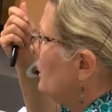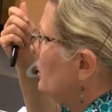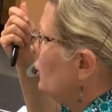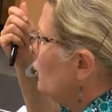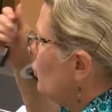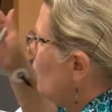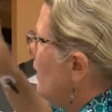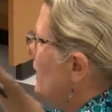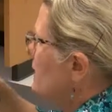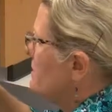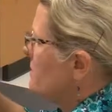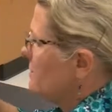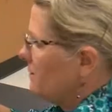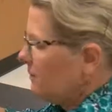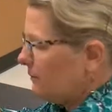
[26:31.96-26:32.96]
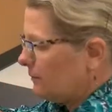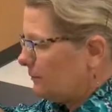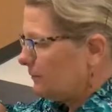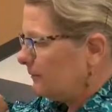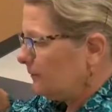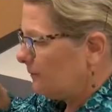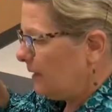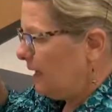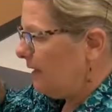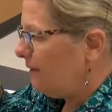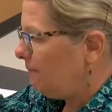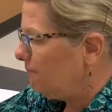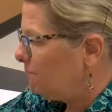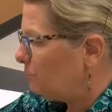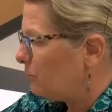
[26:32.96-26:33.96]
noise. Okay?
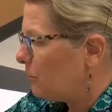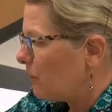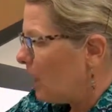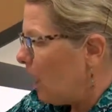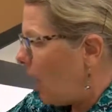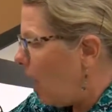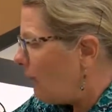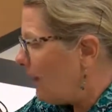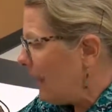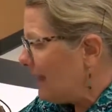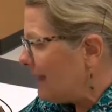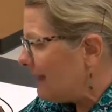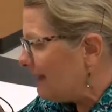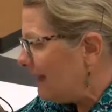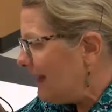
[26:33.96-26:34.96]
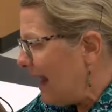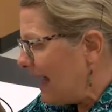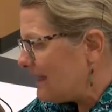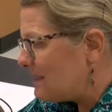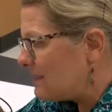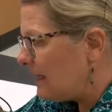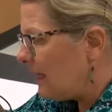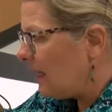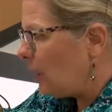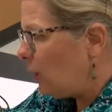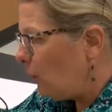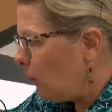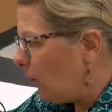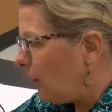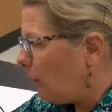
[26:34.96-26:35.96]
All right, the next thing
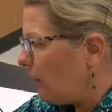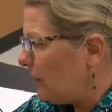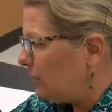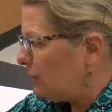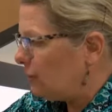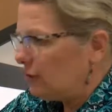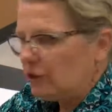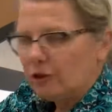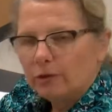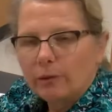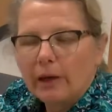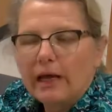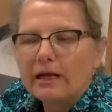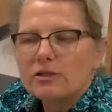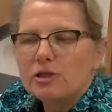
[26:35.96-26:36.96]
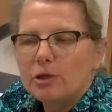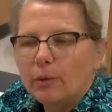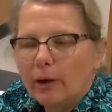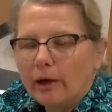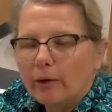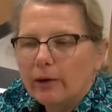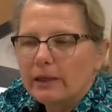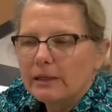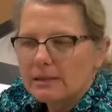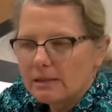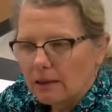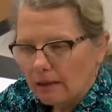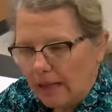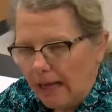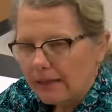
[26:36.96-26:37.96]
you are going to do is you are going to
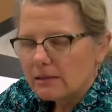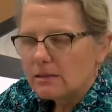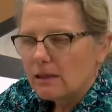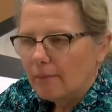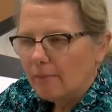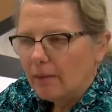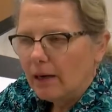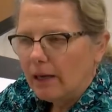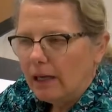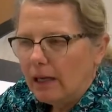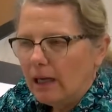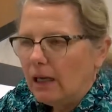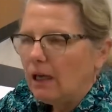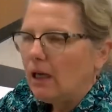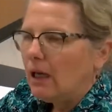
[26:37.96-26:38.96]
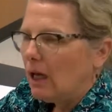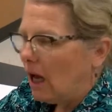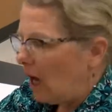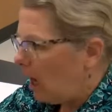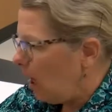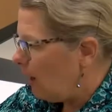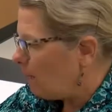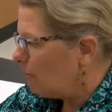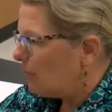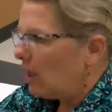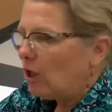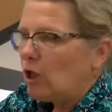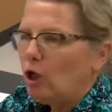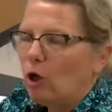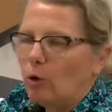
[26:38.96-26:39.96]
select somebody.
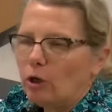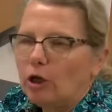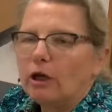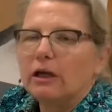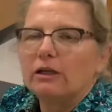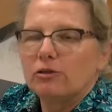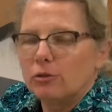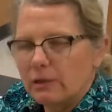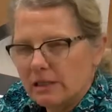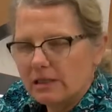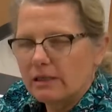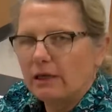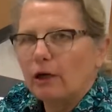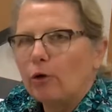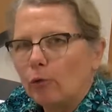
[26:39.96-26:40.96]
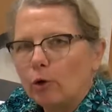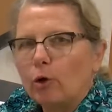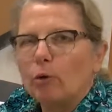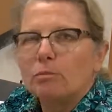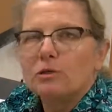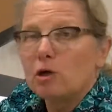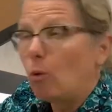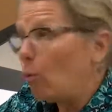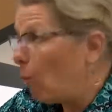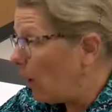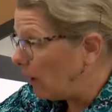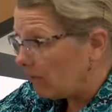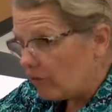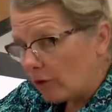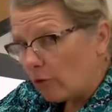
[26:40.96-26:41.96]
You know, you're going to do this in a group, so one
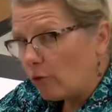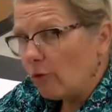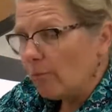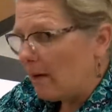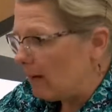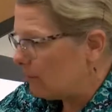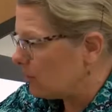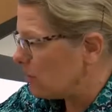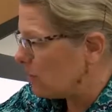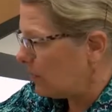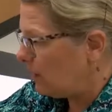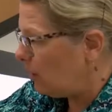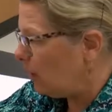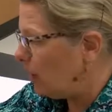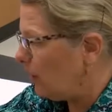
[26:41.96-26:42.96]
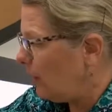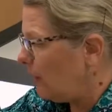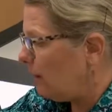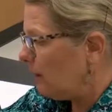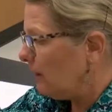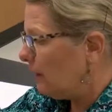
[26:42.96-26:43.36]
of the group members can do it.